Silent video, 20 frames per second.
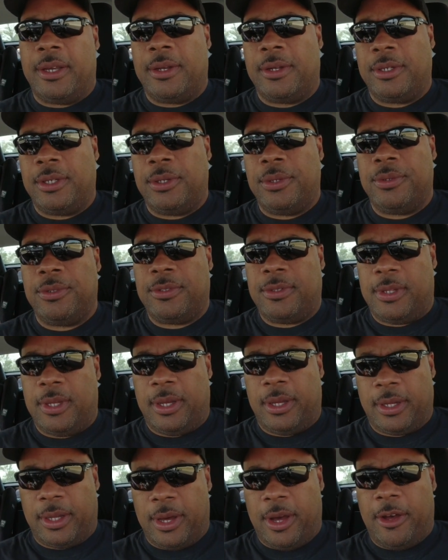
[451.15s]
used
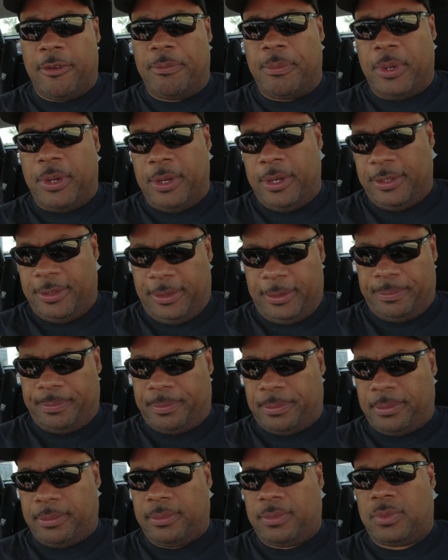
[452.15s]
golf balls,
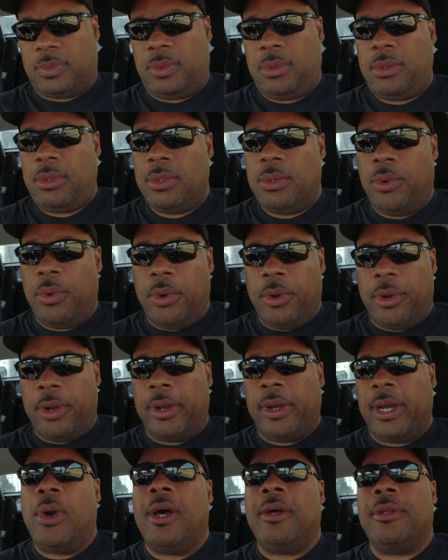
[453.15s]

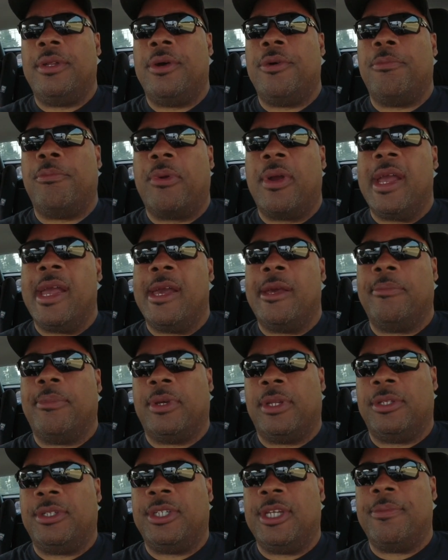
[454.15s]
or a well-known brand,
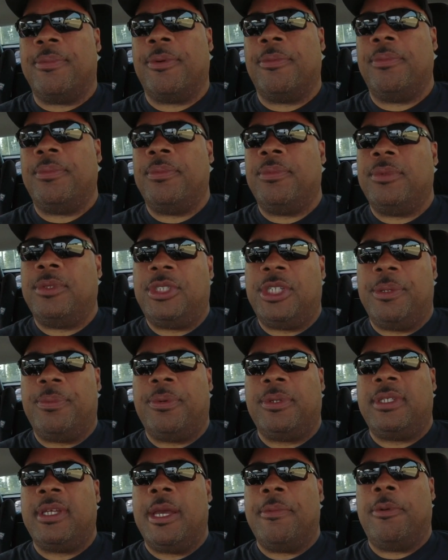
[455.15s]
but a cheaper
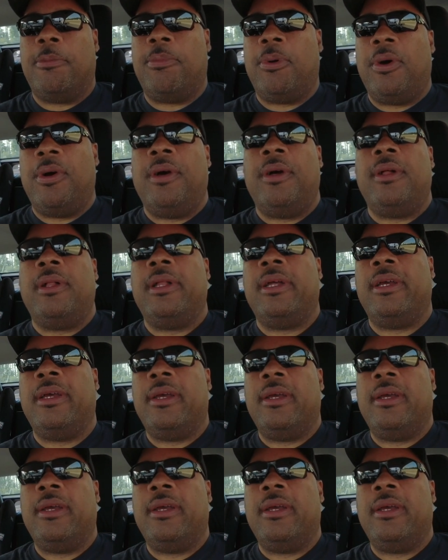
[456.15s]
type of ball.